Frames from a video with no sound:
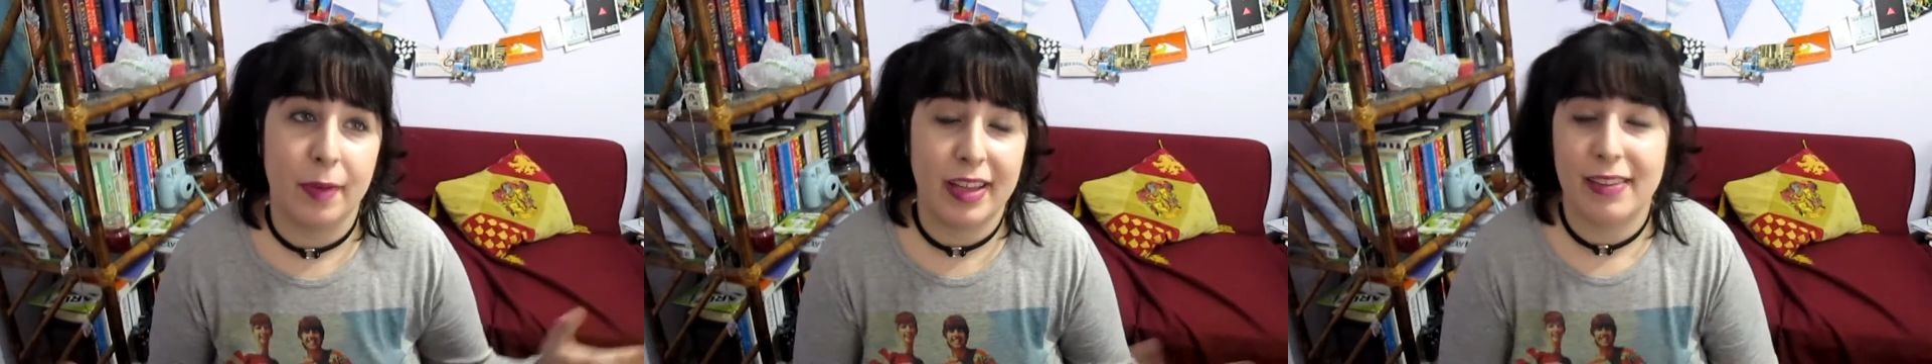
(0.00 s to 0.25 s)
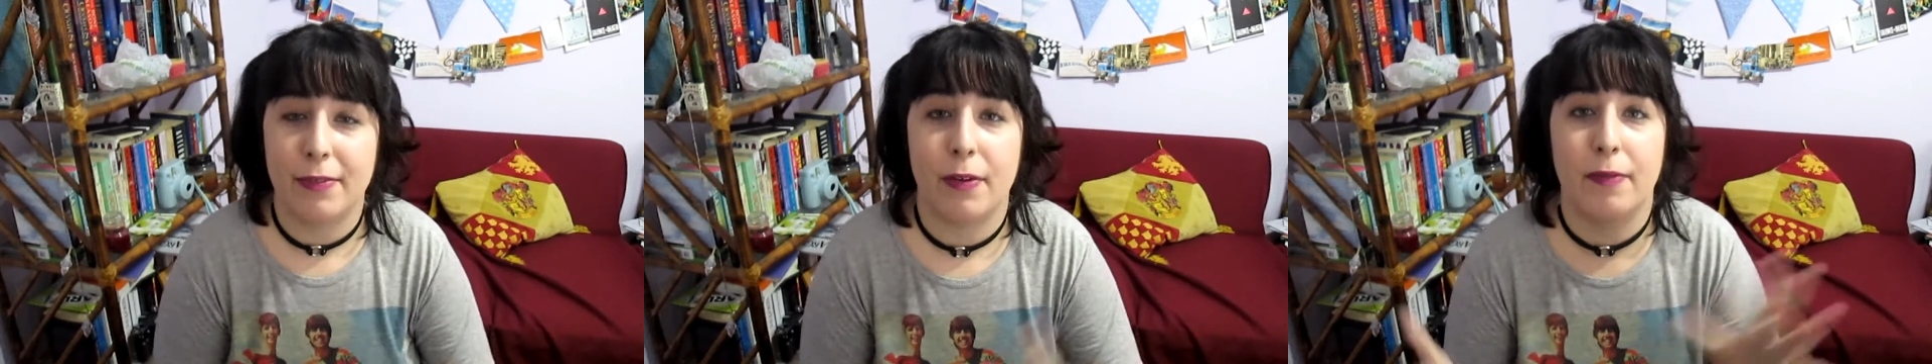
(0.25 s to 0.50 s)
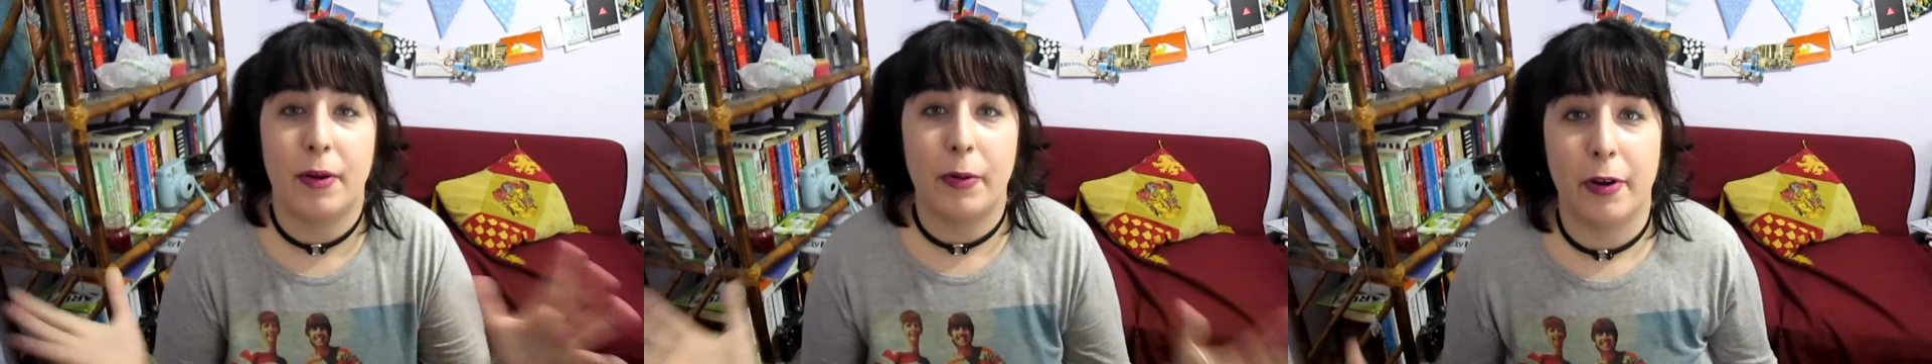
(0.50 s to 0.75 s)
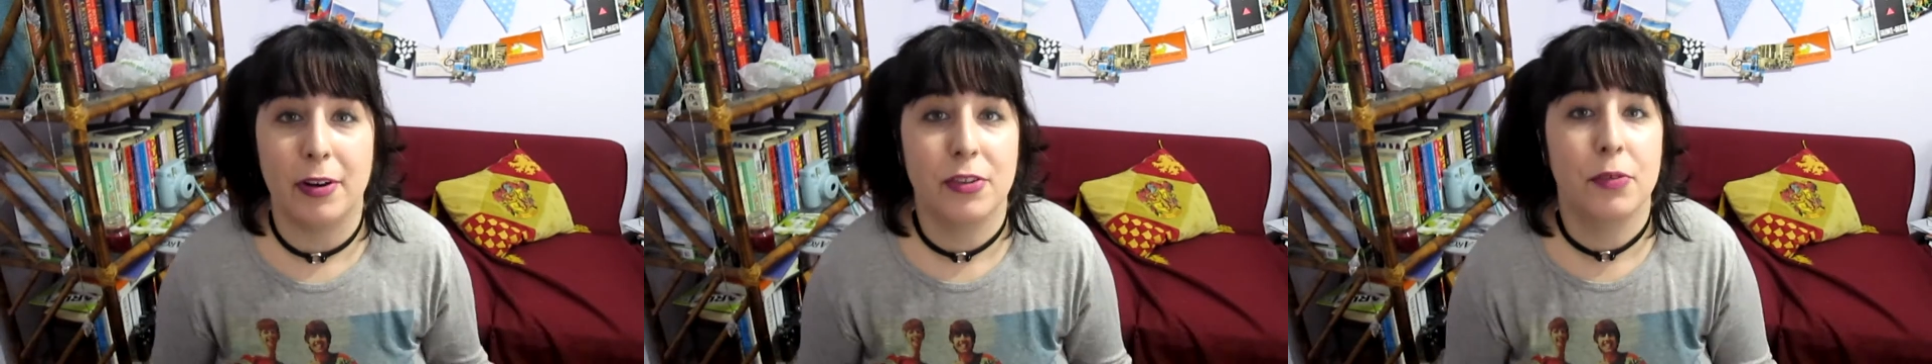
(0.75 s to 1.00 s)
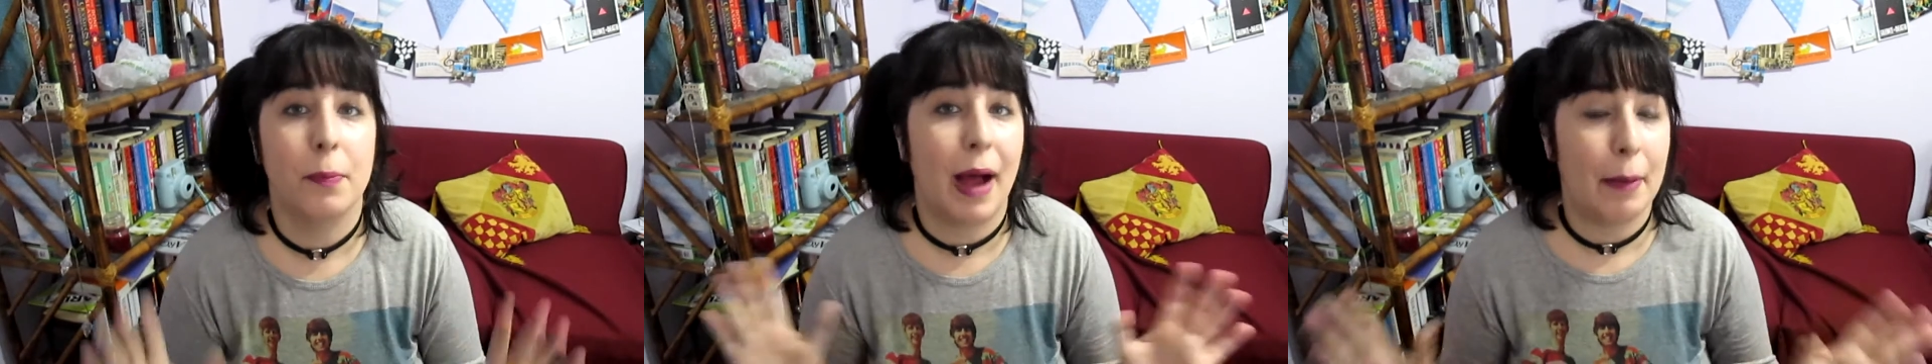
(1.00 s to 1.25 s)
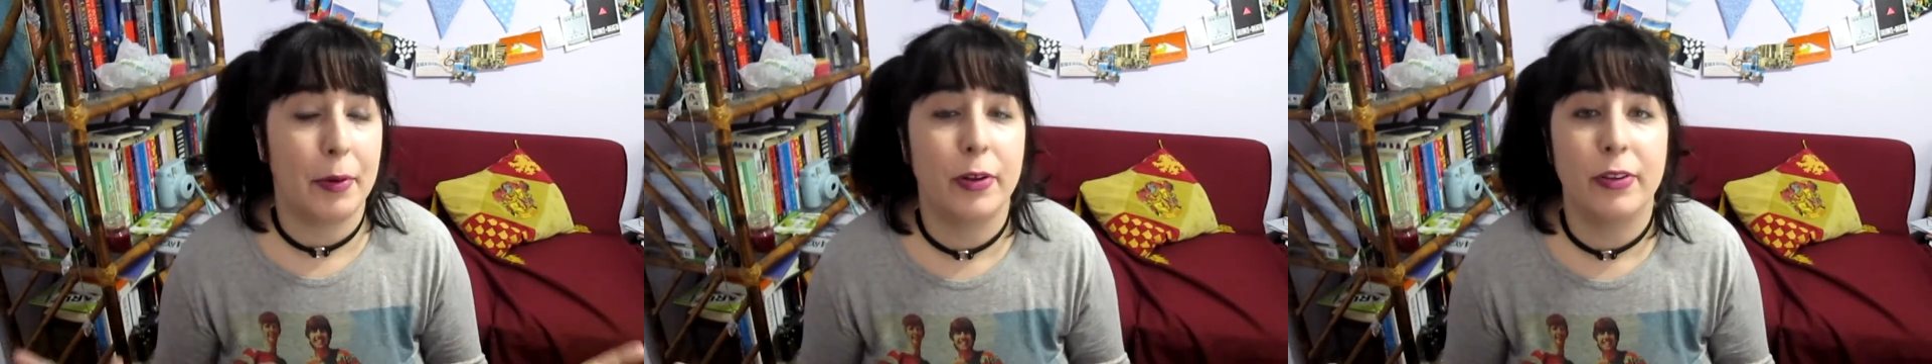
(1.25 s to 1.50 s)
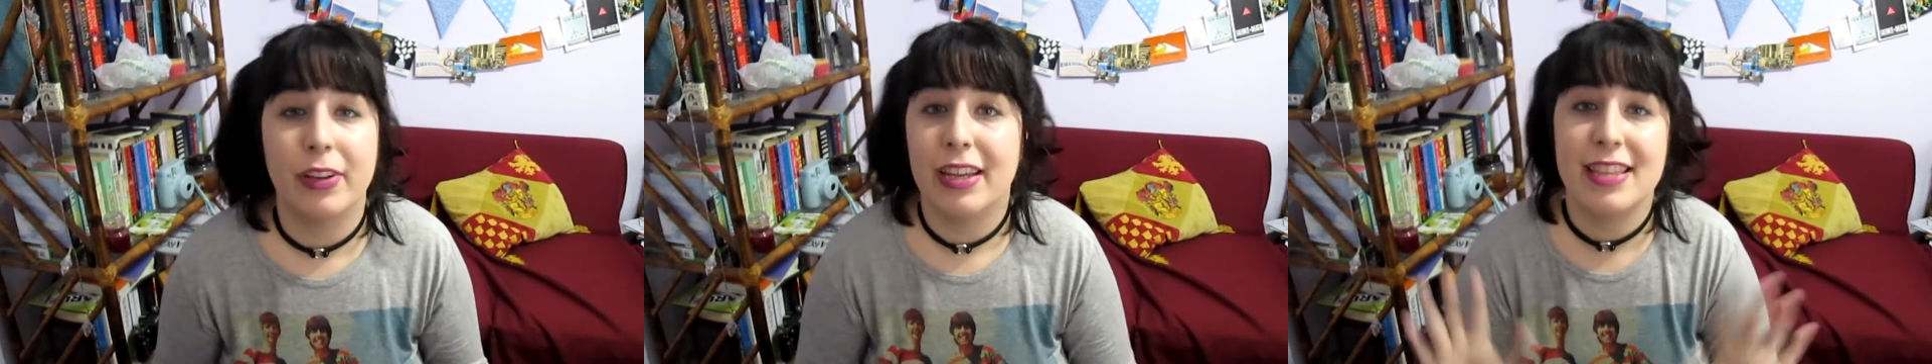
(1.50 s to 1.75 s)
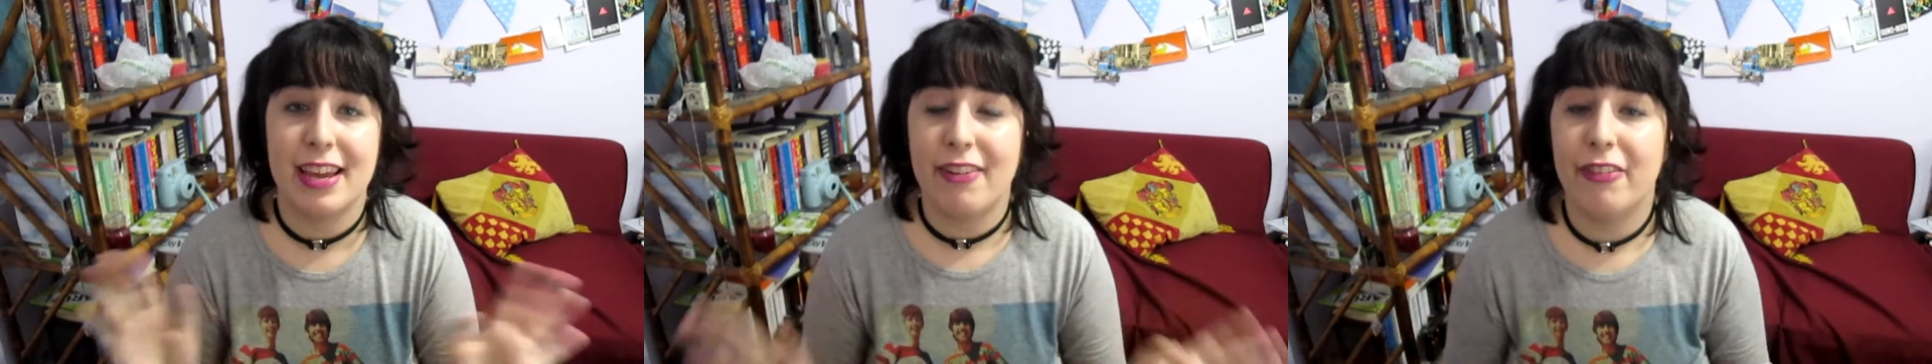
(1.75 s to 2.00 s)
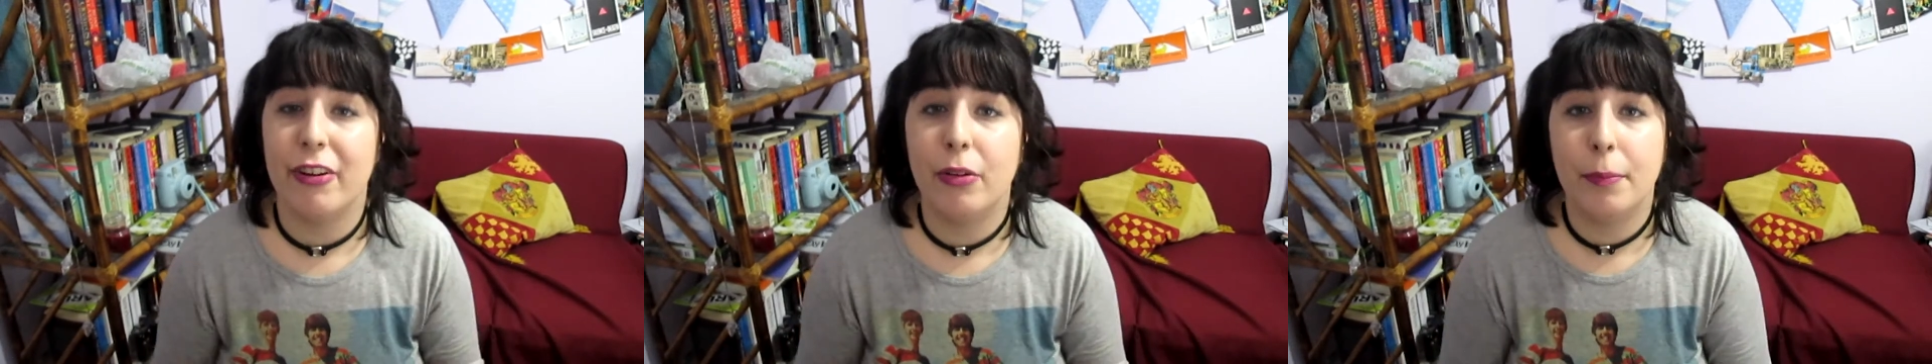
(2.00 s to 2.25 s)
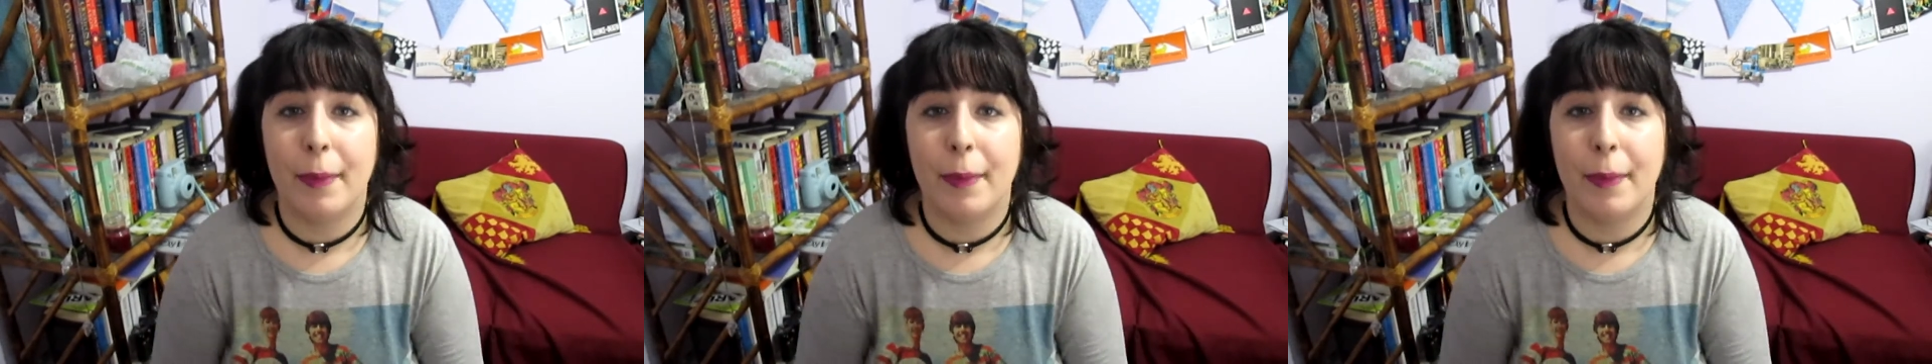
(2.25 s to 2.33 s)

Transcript: S F F Awards bubble in general,